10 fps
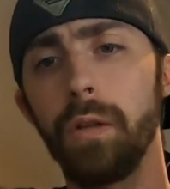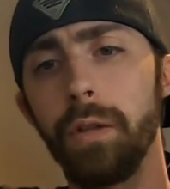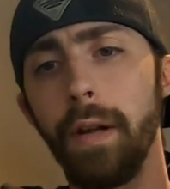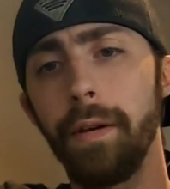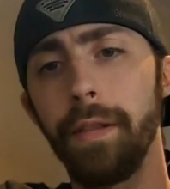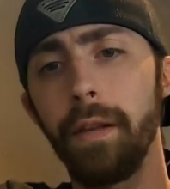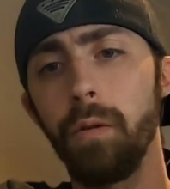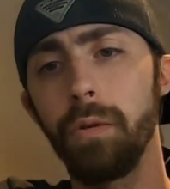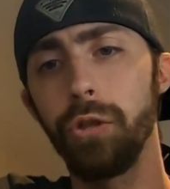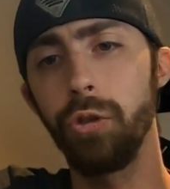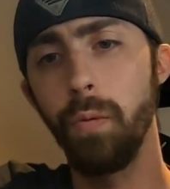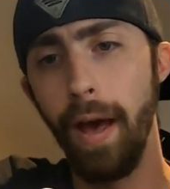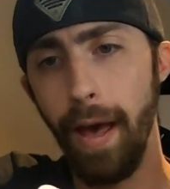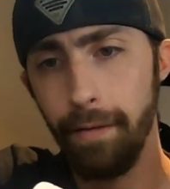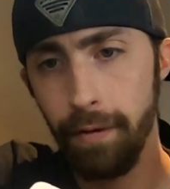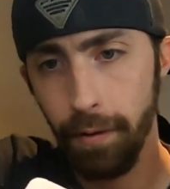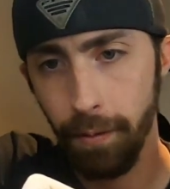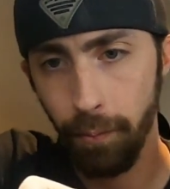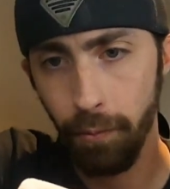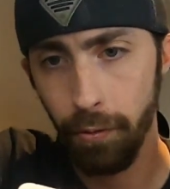So now I think once you have it
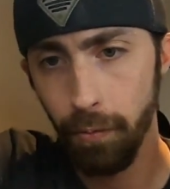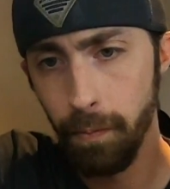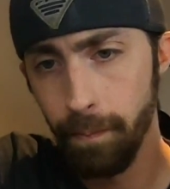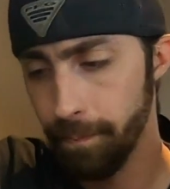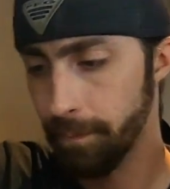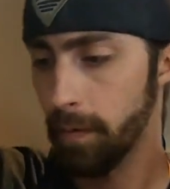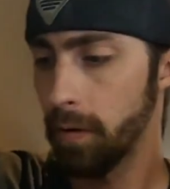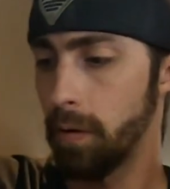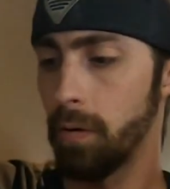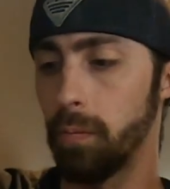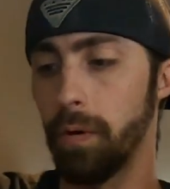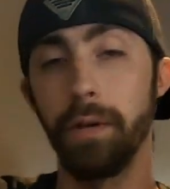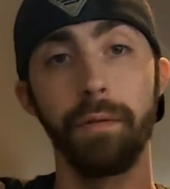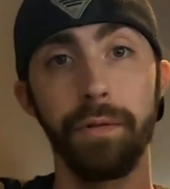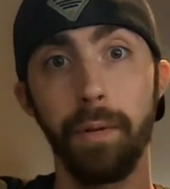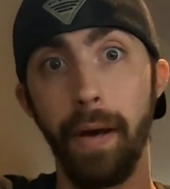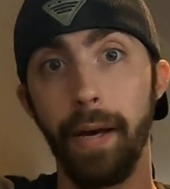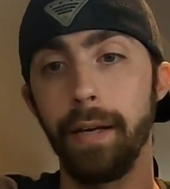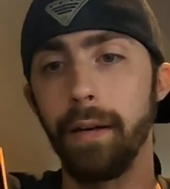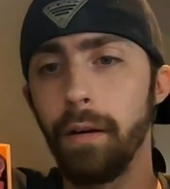through, we're going to use the
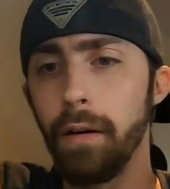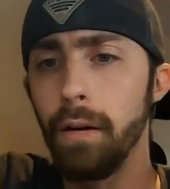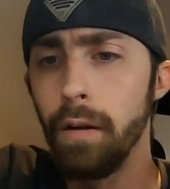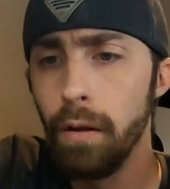back here.